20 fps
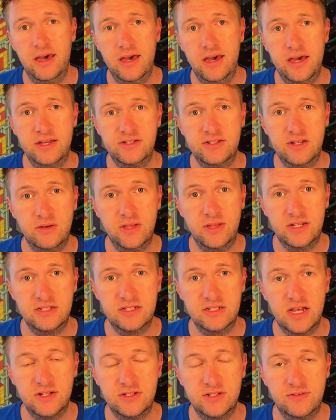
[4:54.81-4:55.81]
So there's
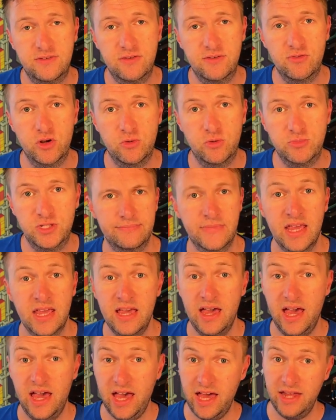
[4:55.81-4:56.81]
tons of different options.
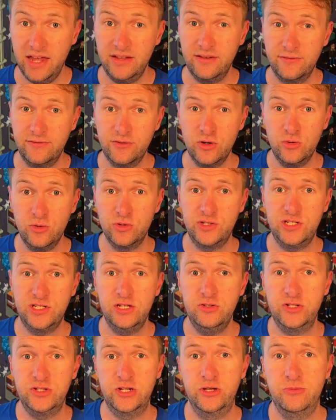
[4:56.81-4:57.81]
And of course,
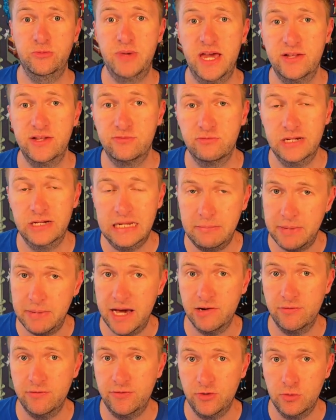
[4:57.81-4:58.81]
UserLoop has really
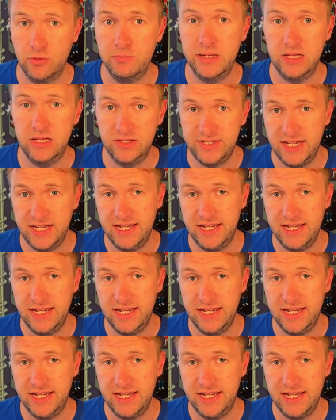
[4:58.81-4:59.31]
powerful built-in